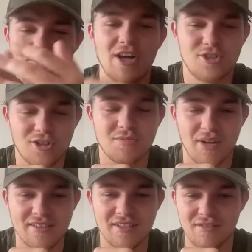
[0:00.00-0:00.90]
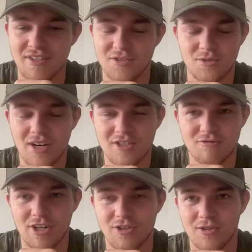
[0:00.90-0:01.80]
retrospective it's always
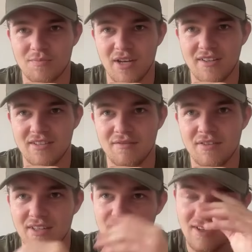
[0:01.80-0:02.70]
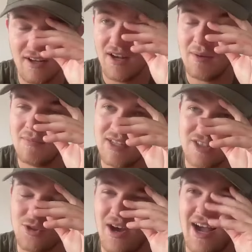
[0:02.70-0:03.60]
retrospective um,
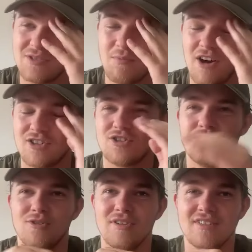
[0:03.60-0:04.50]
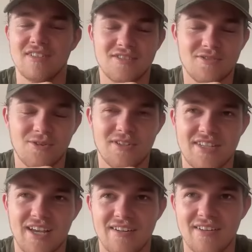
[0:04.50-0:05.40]
it's not as much stories. There's
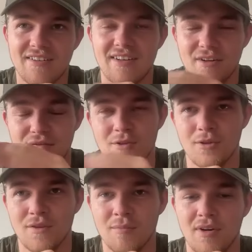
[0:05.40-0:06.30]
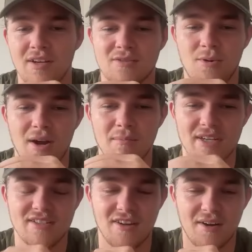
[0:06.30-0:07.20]
storytelling in, in a few of them, but it's quite
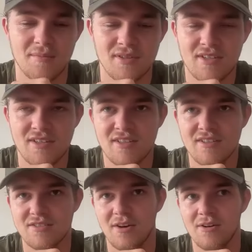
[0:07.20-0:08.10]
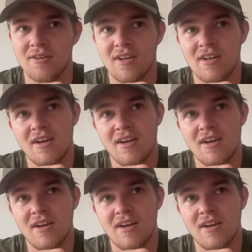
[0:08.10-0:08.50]
mixed up. So